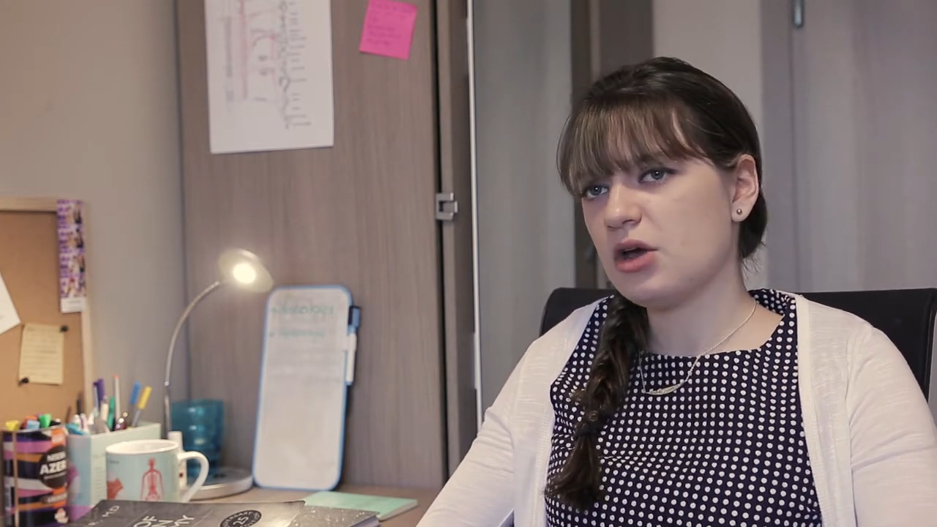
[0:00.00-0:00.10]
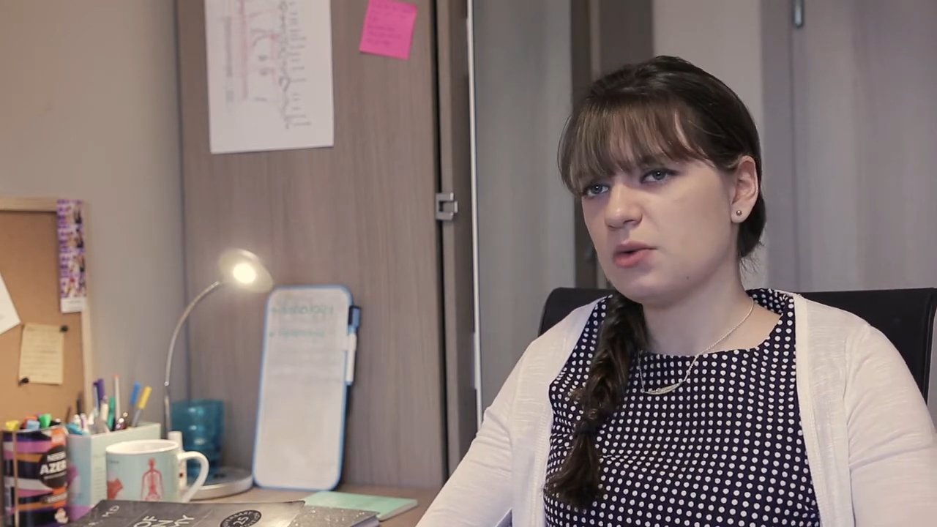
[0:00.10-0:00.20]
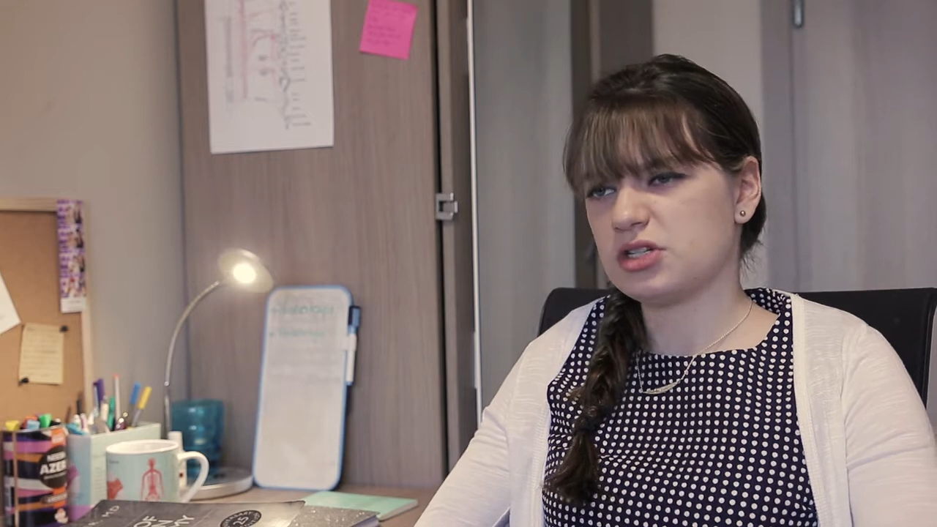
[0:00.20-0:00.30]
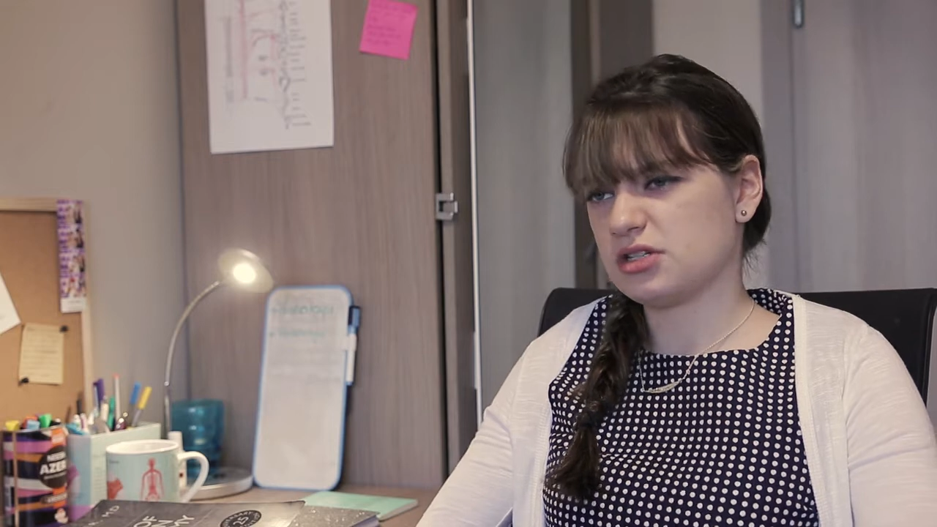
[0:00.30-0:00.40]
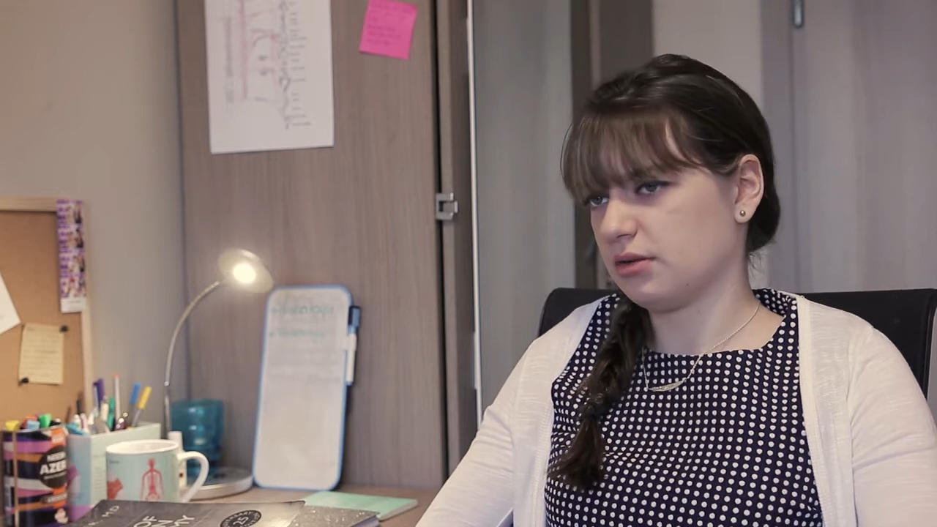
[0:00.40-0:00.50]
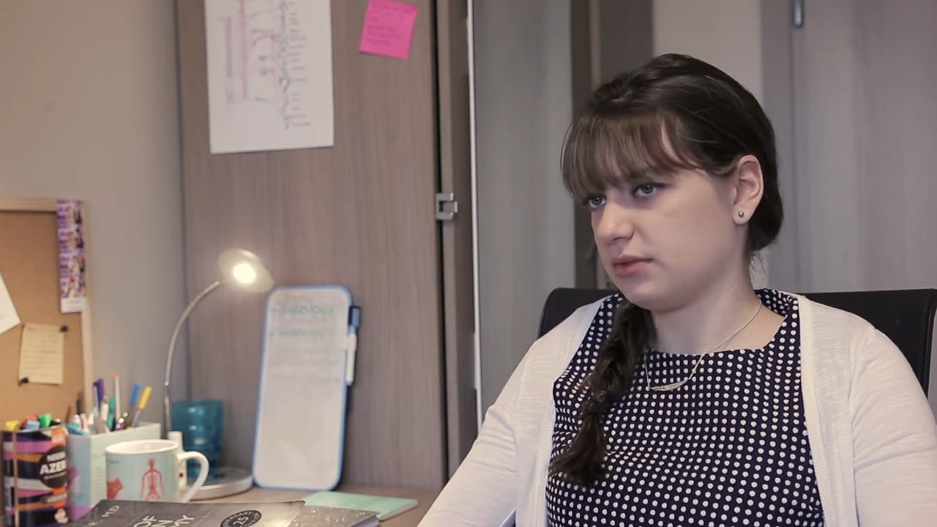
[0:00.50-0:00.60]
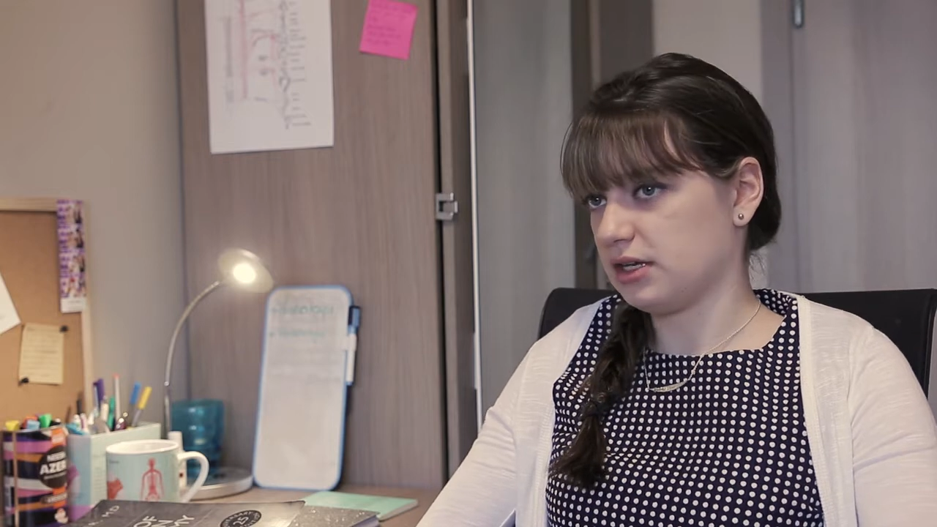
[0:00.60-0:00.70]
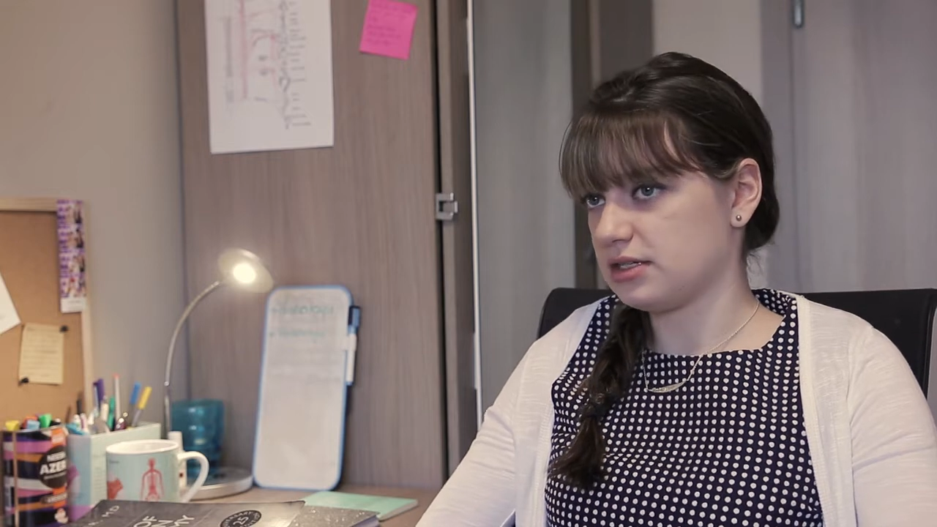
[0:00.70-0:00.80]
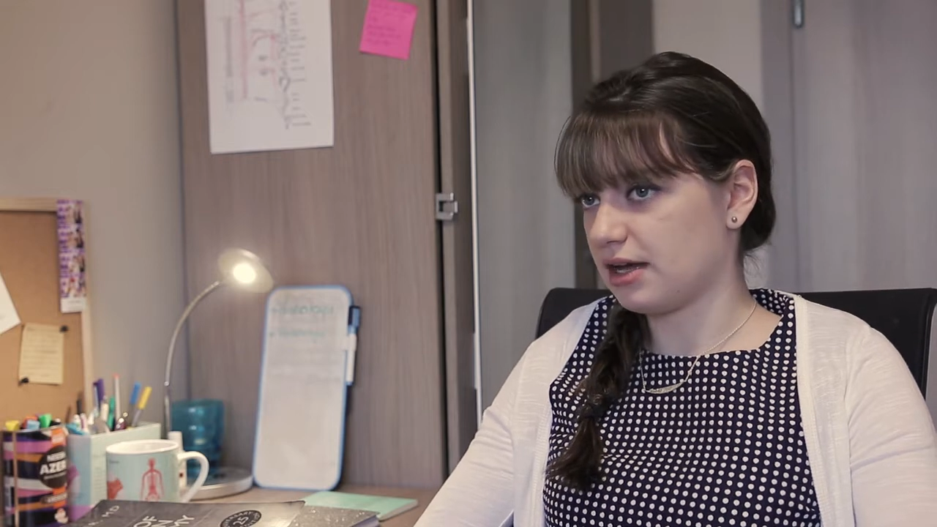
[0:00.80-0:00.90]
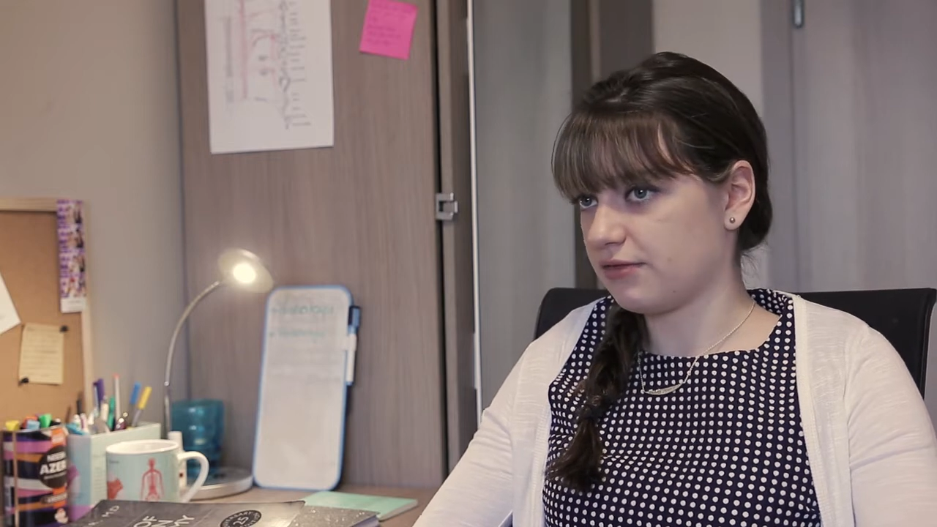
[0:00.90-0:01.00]
which is
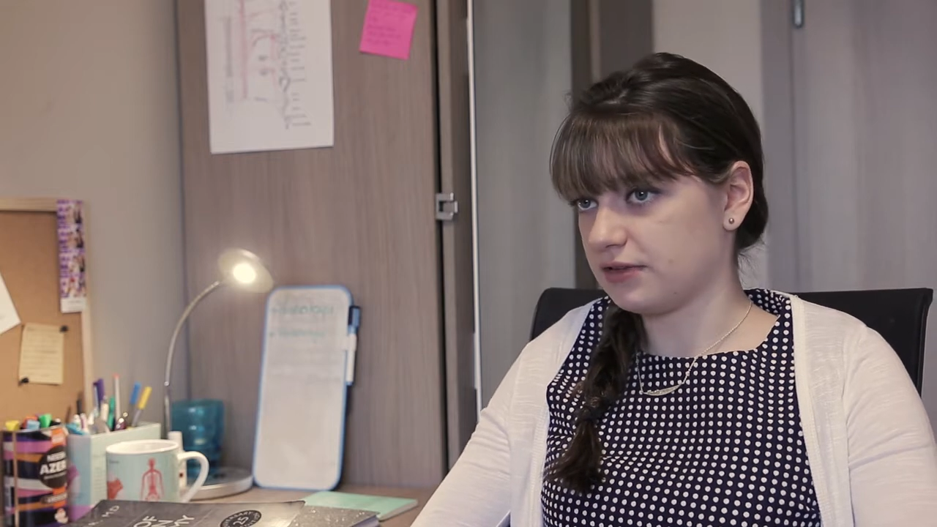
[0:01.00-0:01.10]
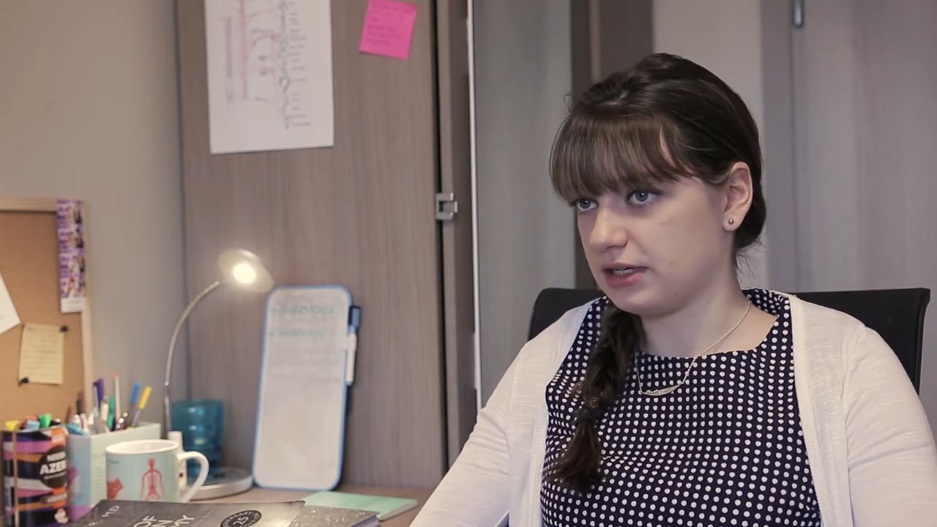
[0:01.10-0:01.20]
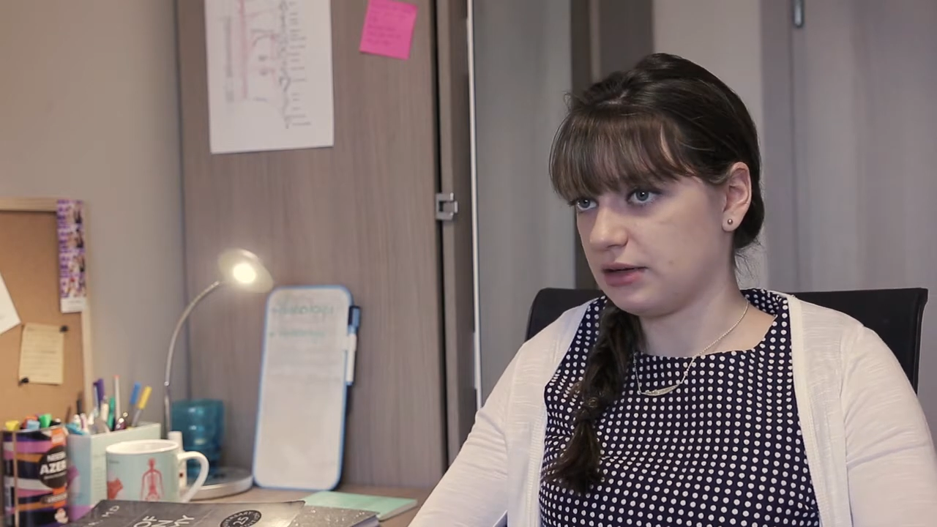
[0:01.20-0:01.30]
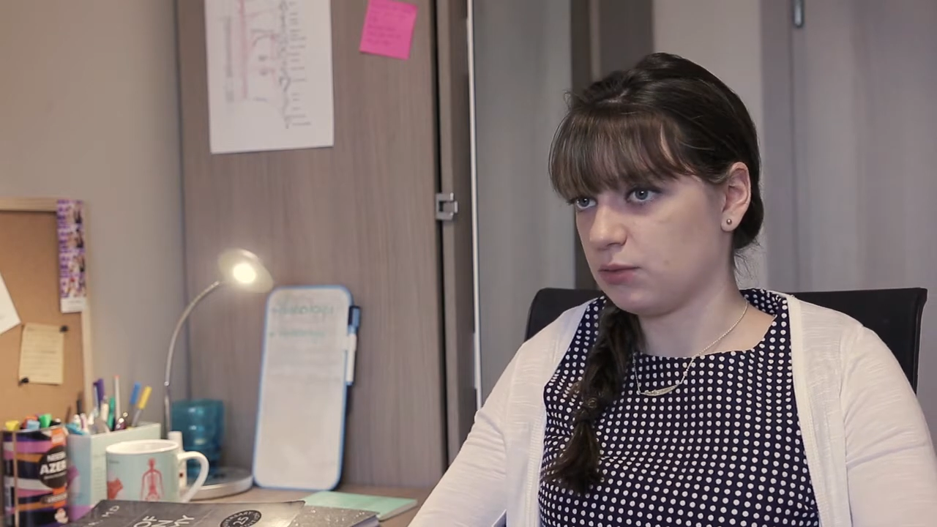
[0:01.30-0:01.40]
something you definitely